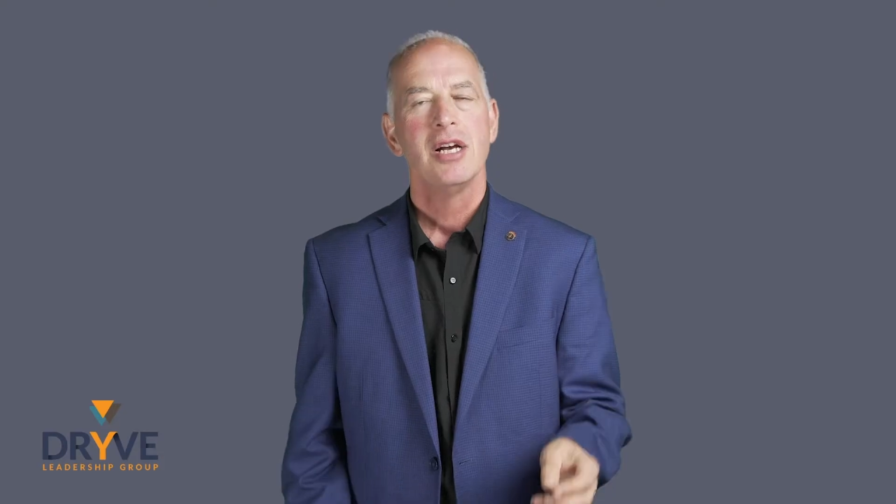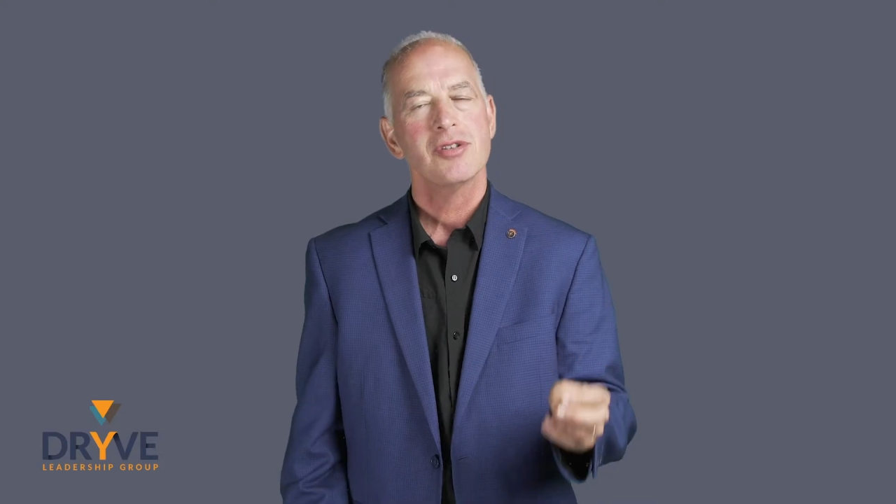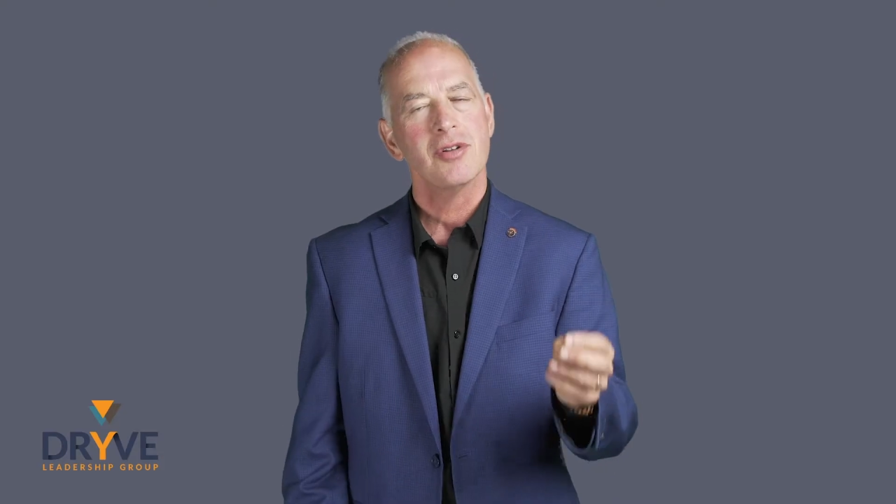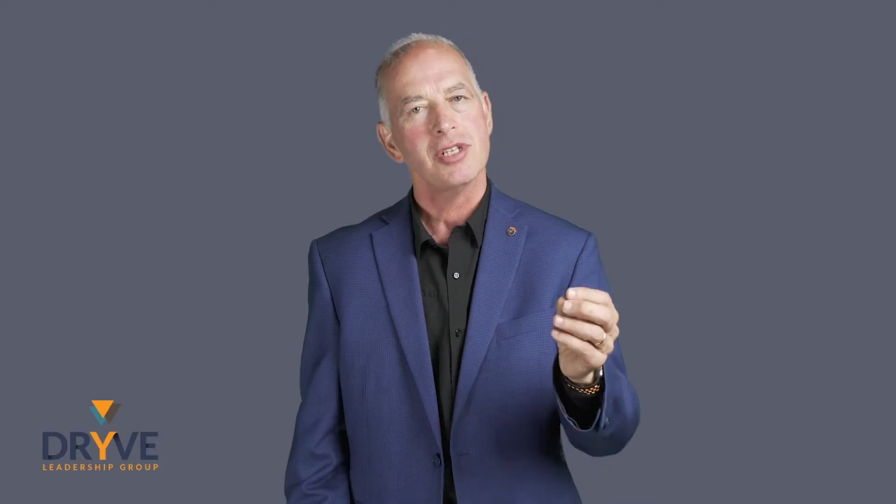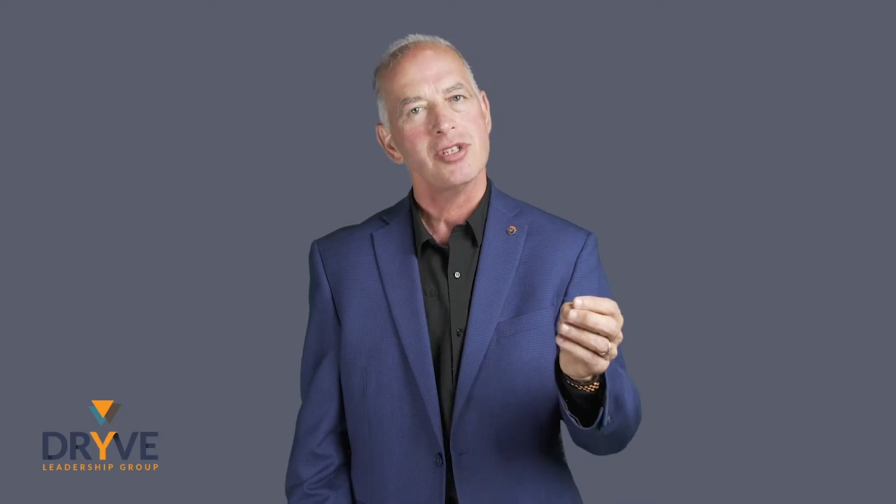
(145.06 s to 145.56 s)

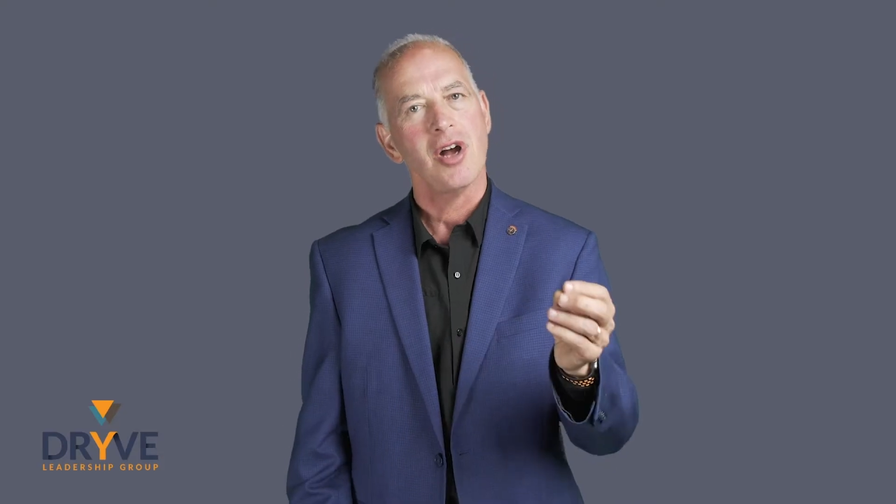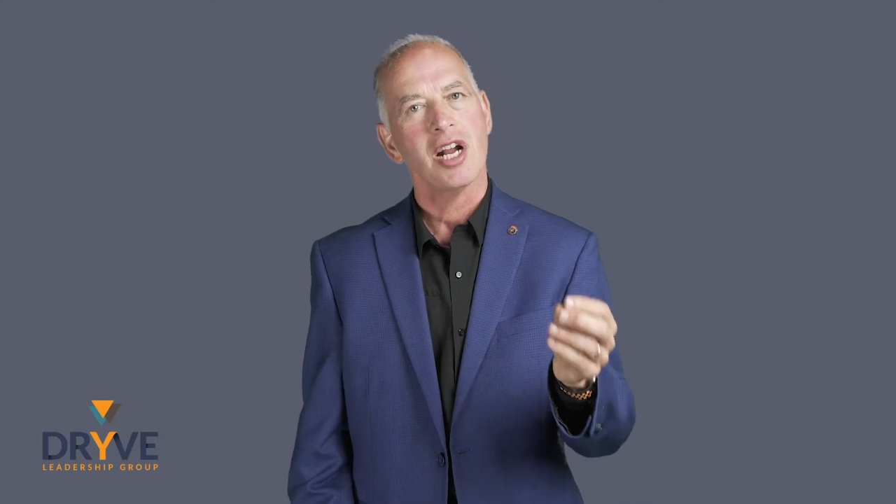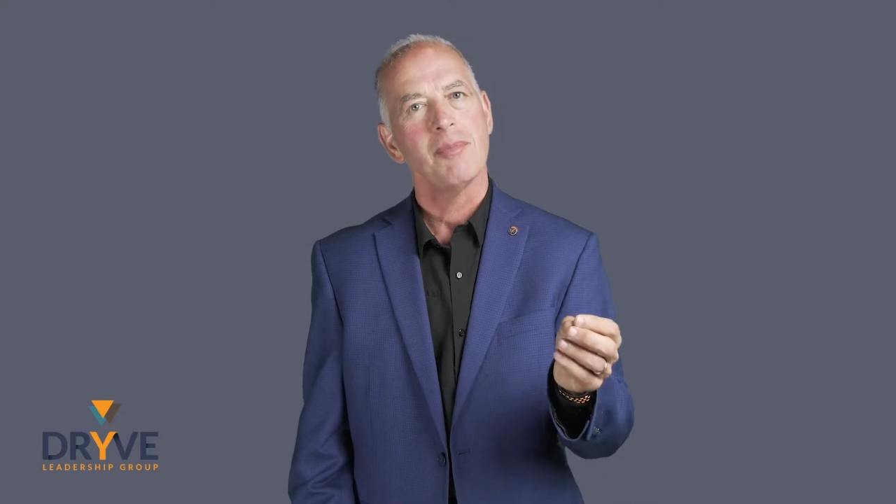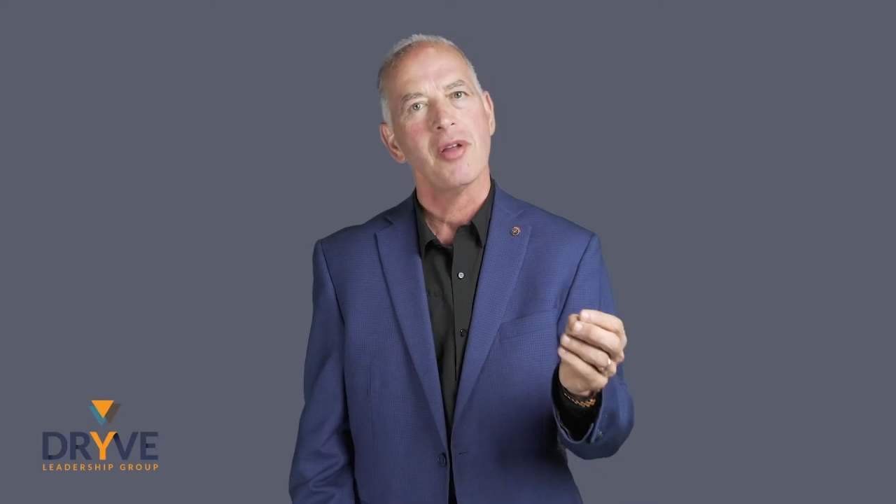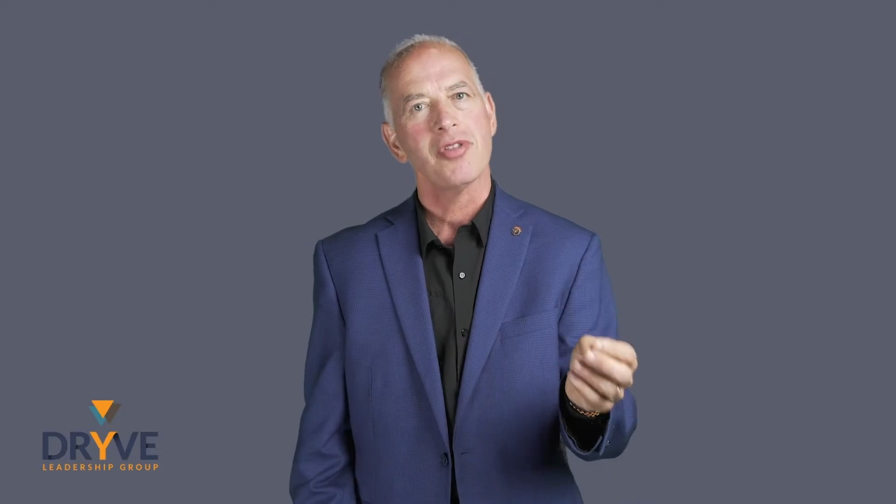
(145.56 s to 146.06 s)
So let's
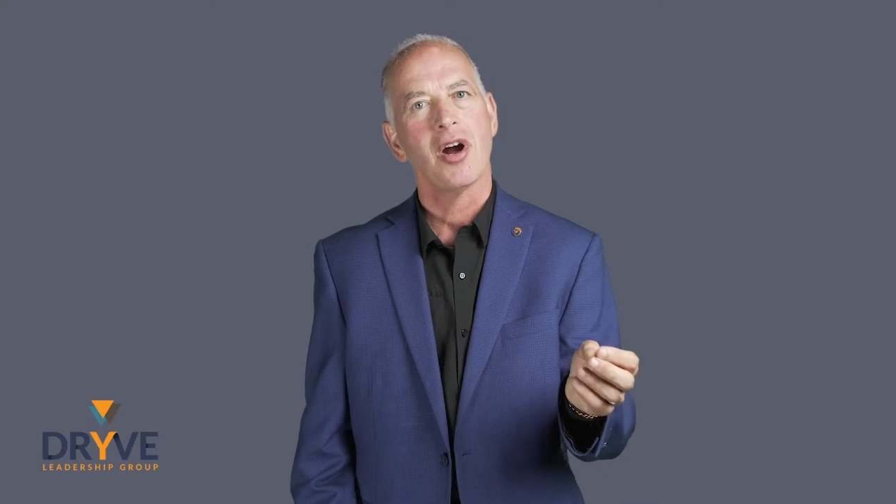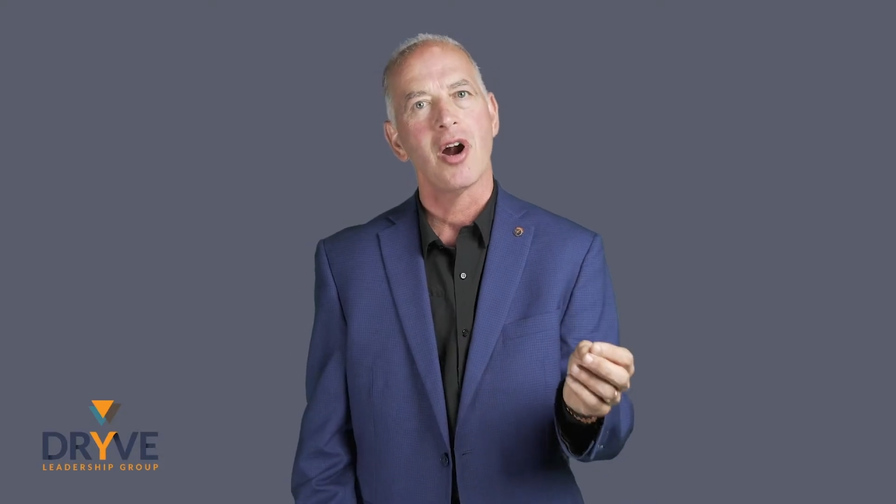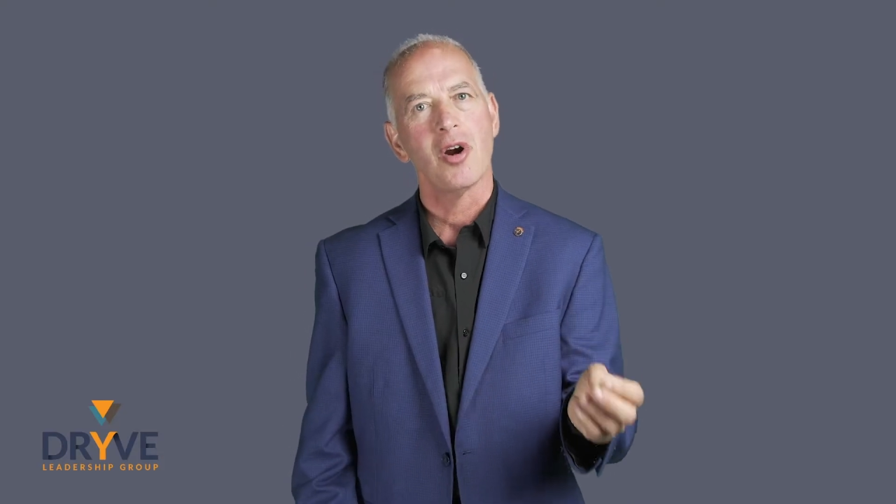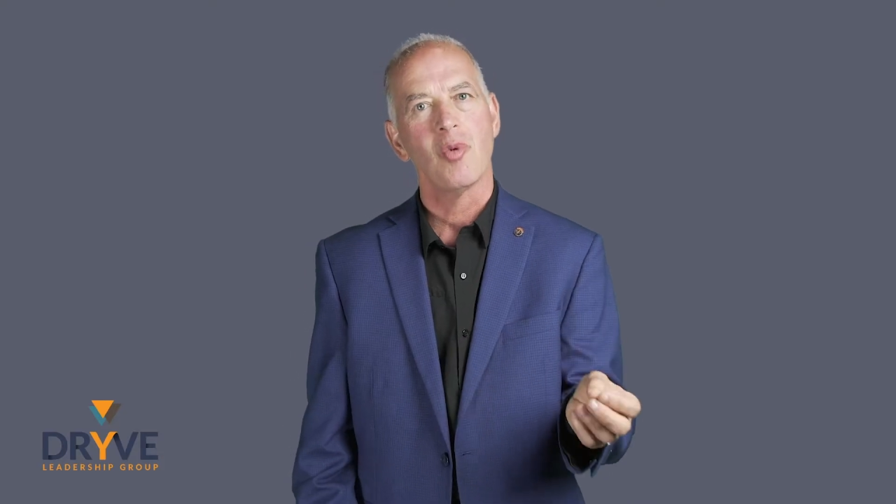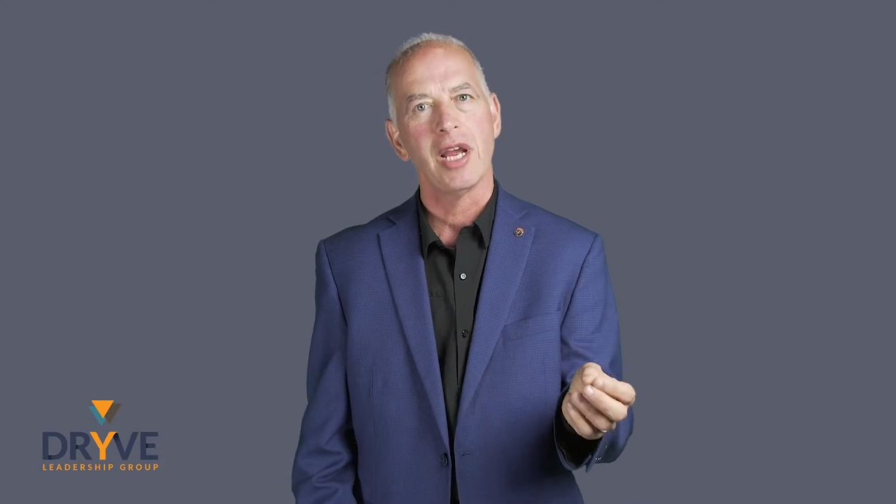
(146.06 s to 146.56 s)
talk about the
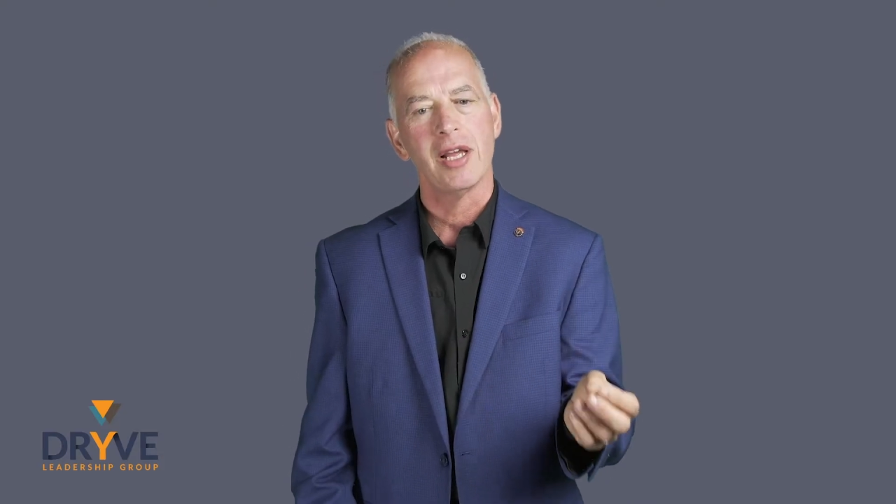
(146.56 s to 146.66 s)
hard way